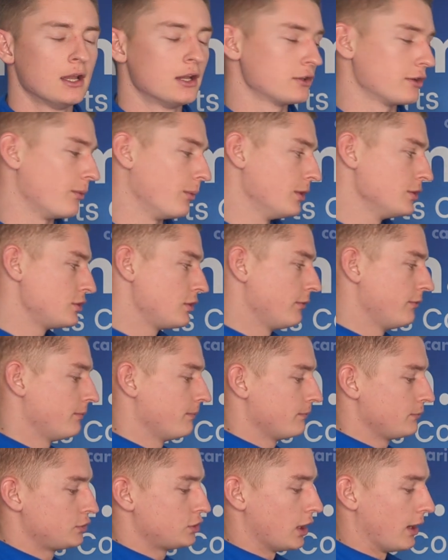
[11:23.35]
So once
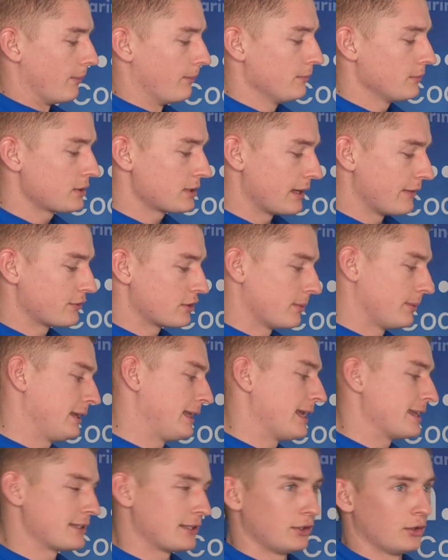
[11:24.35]
you've jumped, if somebody
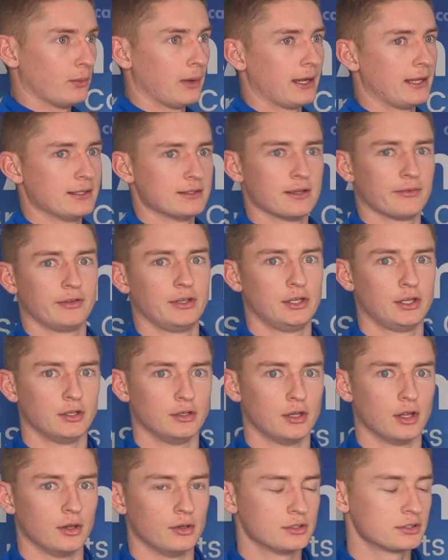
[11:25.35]
gets in your way, there's nothing you
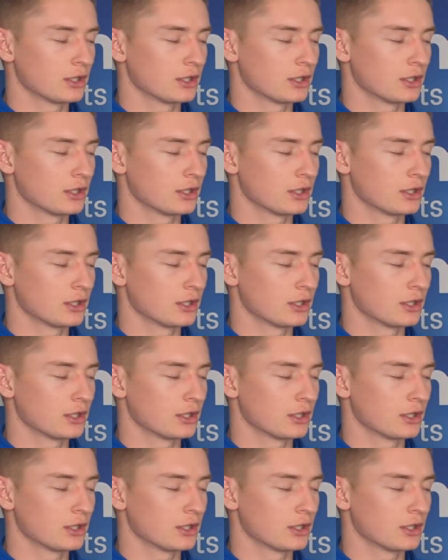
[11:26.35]
can do.